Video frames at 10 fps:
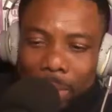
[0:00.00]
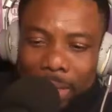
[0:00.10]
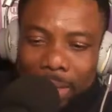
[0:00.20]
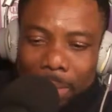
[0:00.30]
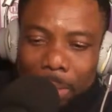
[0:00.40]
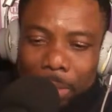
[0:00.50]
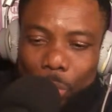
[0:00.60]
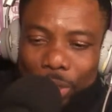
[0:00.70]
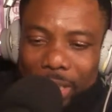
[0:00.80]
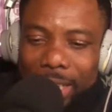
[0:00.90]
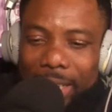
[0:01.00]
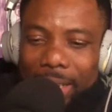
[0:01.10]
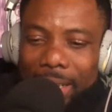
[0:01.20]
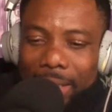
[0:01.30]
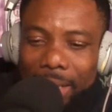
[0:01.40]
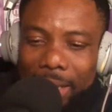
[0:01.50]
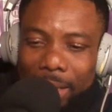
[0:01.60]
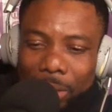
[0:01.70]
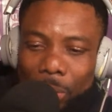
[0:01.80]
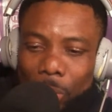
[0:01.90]
one is that maybe she was thinking that
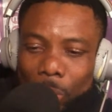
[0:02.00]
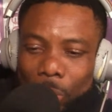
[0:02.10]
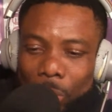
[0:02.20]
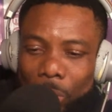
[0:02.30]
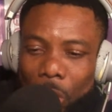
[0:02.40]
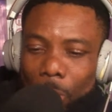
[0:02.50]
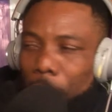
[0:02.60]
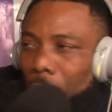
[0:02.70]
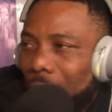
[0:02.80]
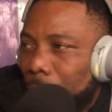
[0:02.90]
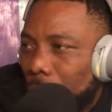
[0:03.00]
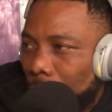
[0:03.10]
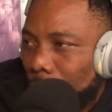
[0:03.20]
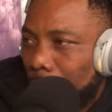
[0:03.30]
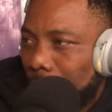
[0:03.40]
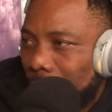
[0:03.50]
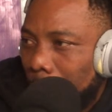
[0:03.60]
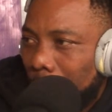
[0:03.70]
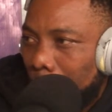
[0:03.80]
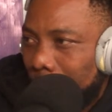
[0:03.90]
you're coming for her because maybe
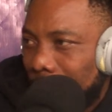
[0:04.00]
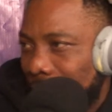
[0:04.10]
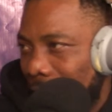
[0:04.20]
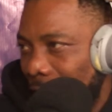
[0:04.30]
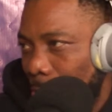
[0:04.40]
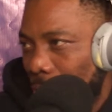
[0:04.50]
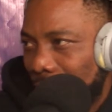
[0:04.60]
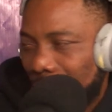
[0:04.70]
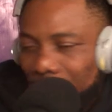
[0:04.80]
her parents has money,